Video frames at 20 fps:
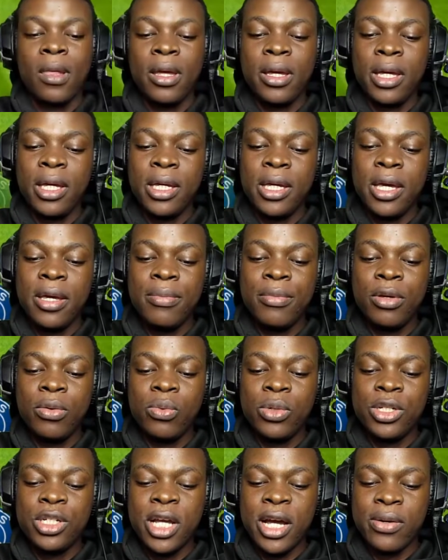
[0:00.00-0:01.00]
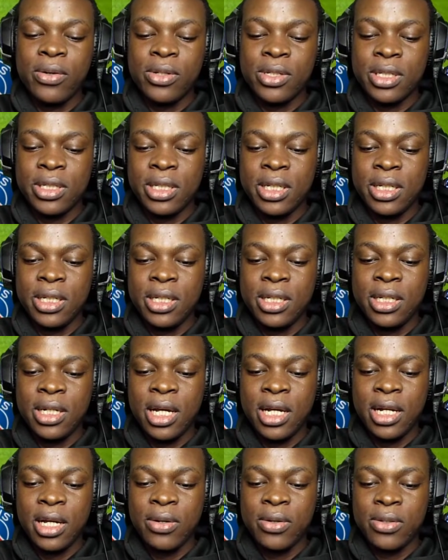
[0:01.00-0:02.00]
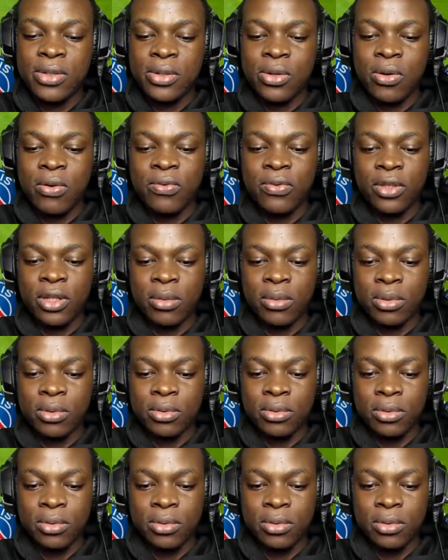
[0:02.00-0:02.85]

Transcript: bro. A game in which I was leading and I was comfortable.